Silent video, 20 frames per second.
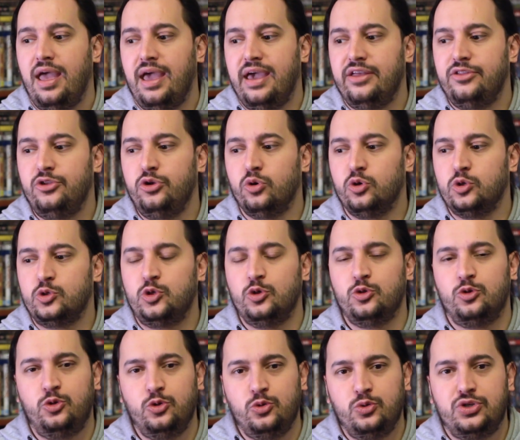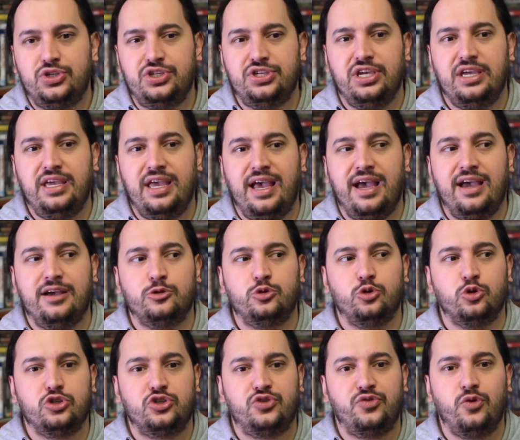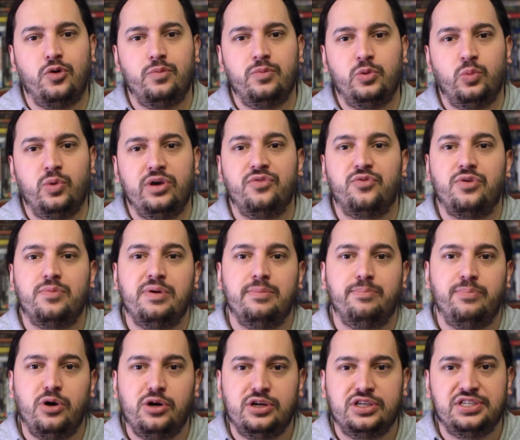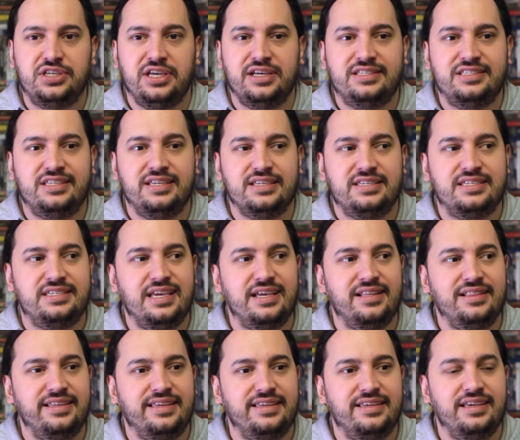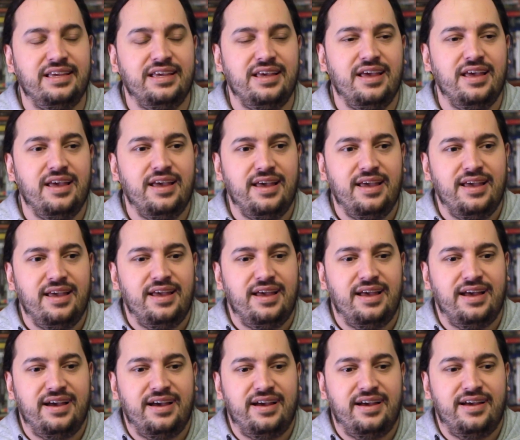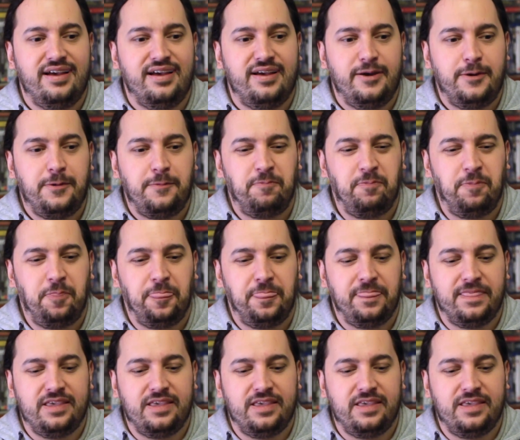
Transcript: And you also do see how George Foreman went from a boxer to selling um,